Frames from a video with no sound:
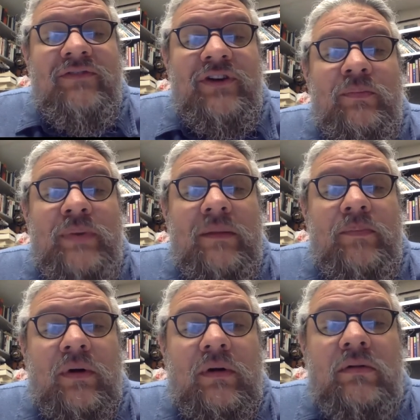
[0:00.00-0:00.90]
for your
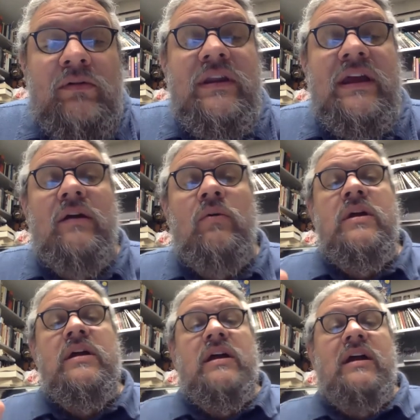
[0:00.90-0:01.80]
paper. Now,
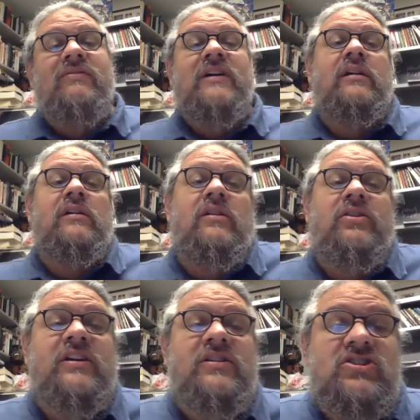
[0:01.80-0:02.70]
I've got a little
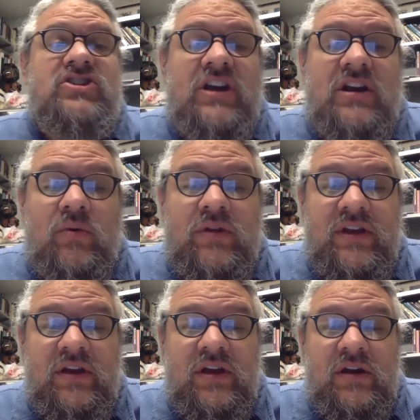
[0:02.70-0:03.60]
thing to share with
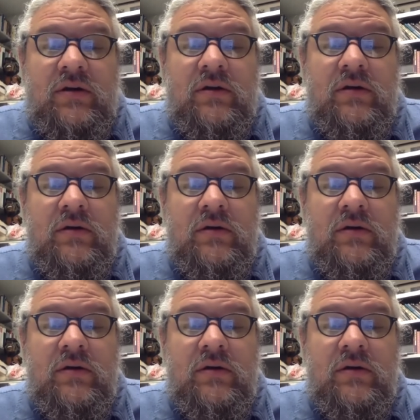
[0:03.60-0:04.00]
you here.